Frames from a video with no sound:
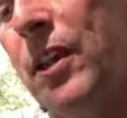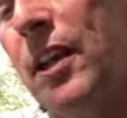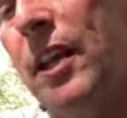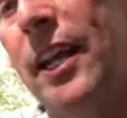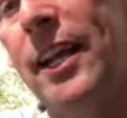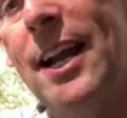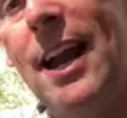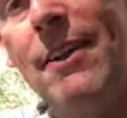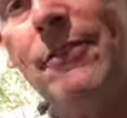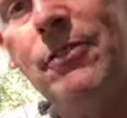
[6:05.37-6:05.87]

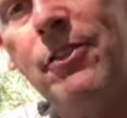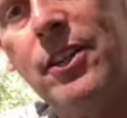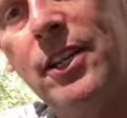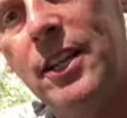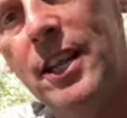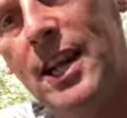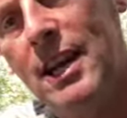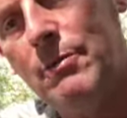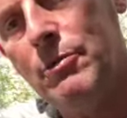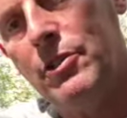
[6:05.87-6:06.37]
And after the
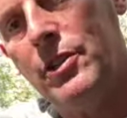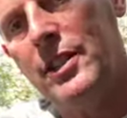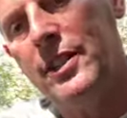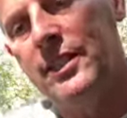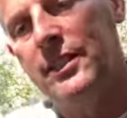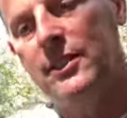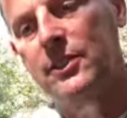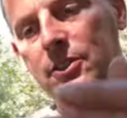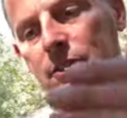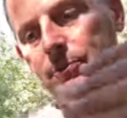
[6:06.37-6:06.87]
camera
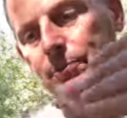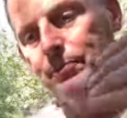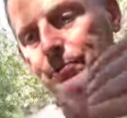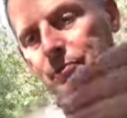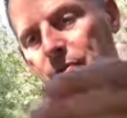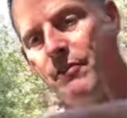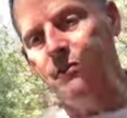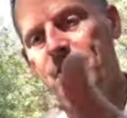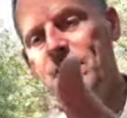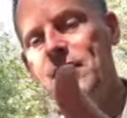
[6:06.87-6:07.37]
is
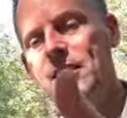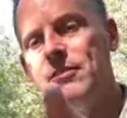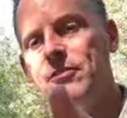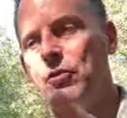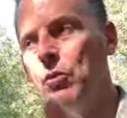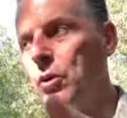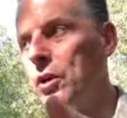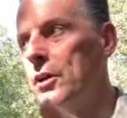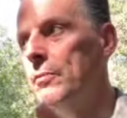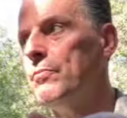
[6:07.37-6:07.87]
fitted
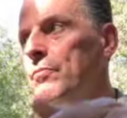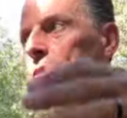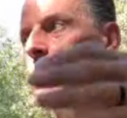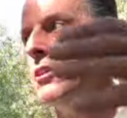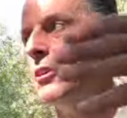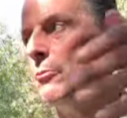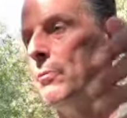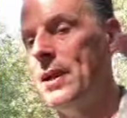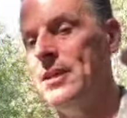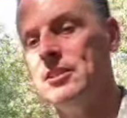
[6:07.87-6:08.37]
for it,
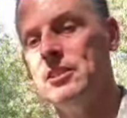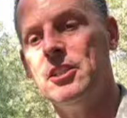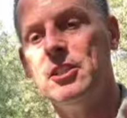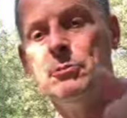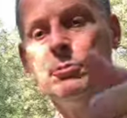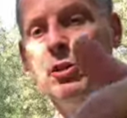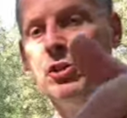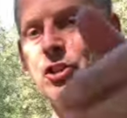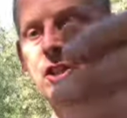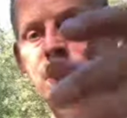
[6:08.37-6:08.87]
you basically
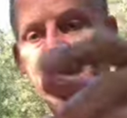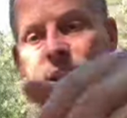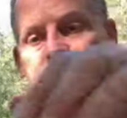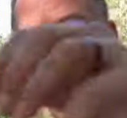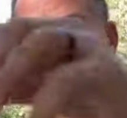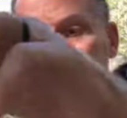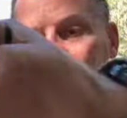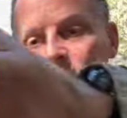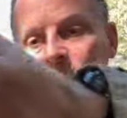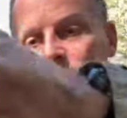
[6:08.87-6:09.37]
just push it
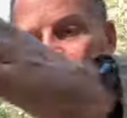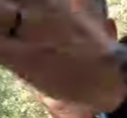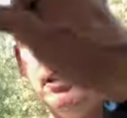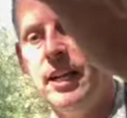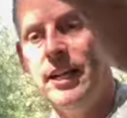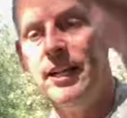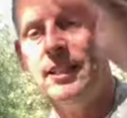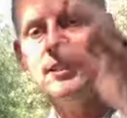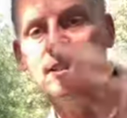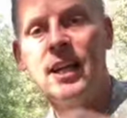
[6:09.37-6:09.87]
in
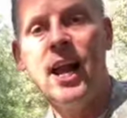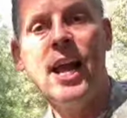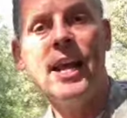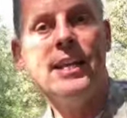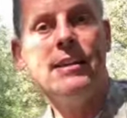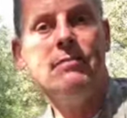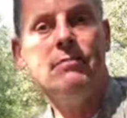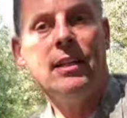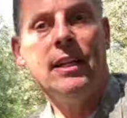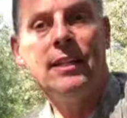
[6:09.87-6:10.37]
and it's
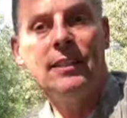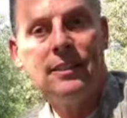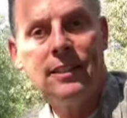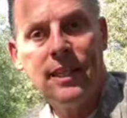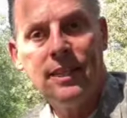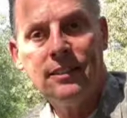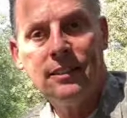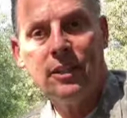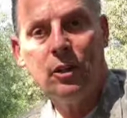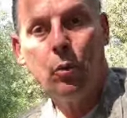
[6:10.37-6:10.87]
tight and it
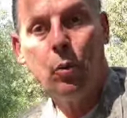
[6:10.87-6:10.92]
stays in there.